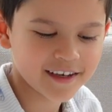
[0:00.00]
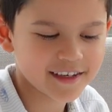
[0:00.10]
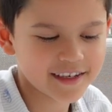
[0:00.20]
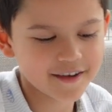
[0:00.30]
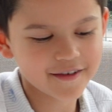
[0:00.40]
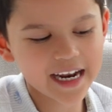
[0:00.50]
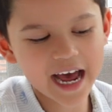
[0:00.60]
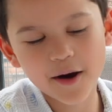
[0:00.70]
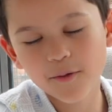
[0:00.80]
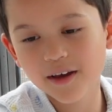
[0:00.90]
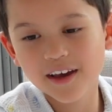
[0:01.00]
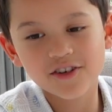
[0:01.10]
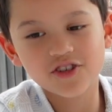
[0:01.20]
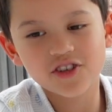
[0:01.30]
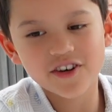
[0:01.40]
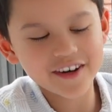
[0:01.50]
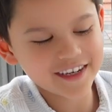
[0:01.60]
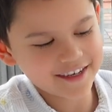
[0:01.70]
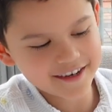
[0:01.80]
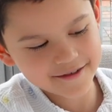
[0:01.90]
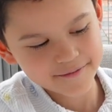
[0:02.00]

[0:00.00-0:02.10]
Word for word: So now we can just cut it